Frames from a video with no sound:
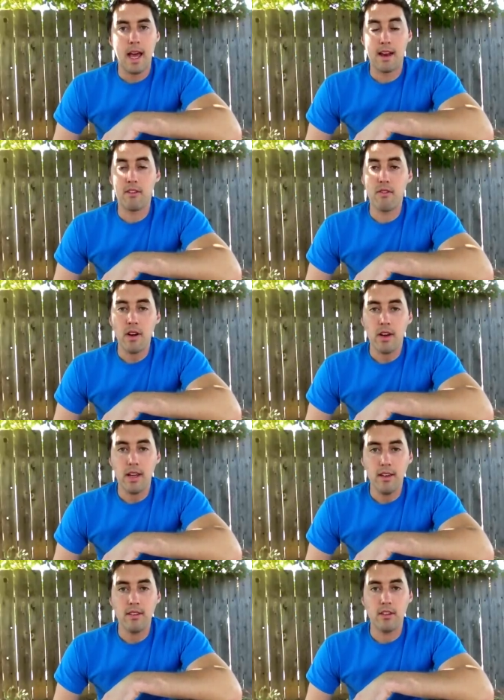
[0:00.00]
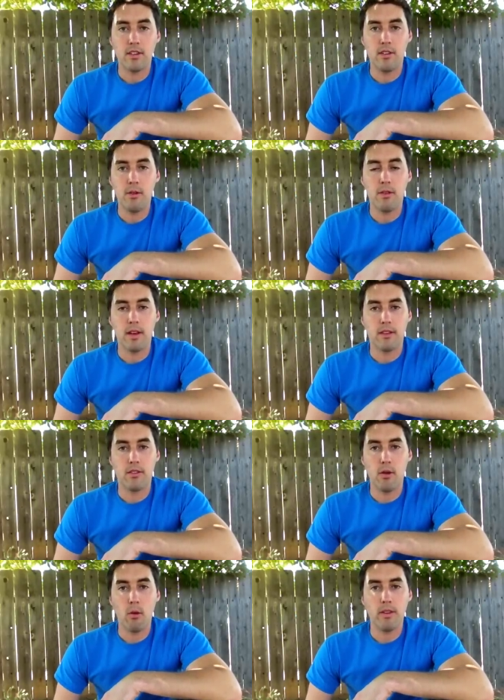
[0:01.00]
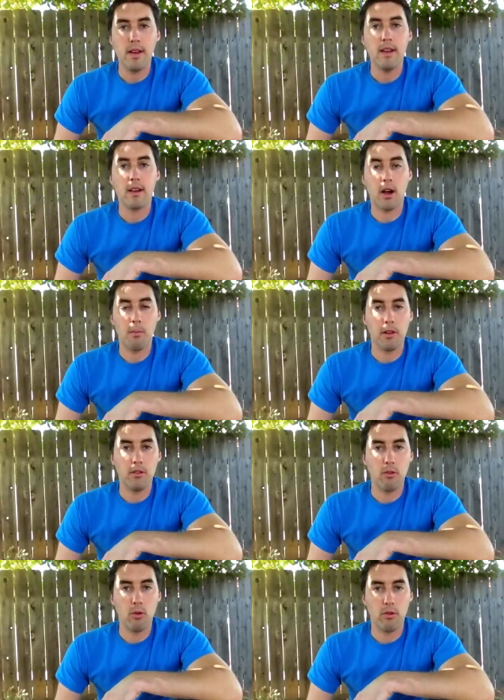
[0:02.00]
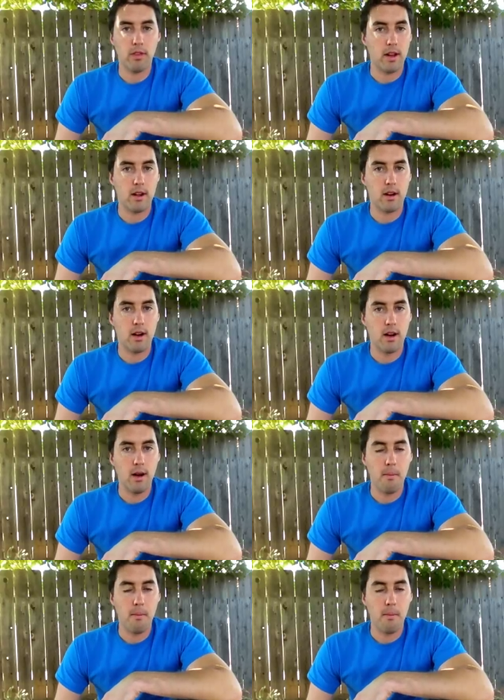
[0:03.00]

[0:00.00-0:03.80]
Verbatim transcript: and it's very easy to do this you only need a couple of tools that are uh,